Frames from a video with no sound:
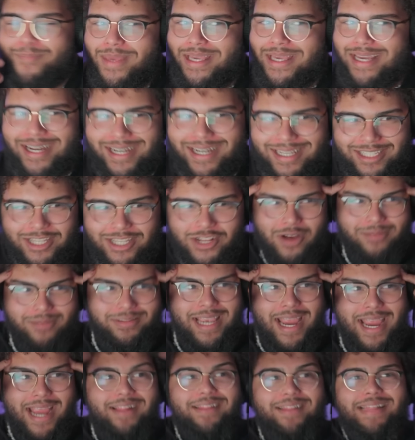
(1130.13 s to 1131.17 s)
because, you know what I'm
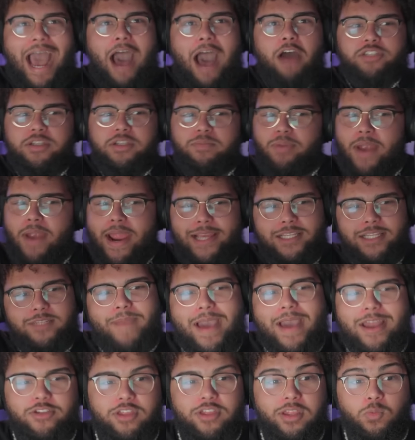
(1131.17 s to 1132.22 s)
saying? Thousand brains
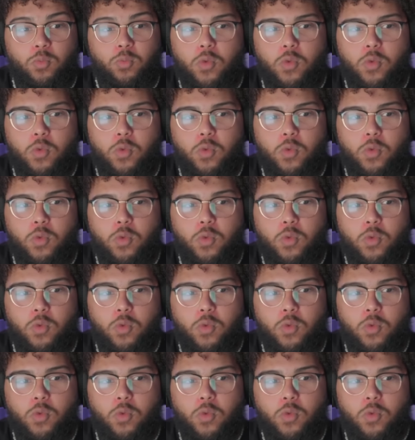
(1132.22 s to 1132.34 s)
better than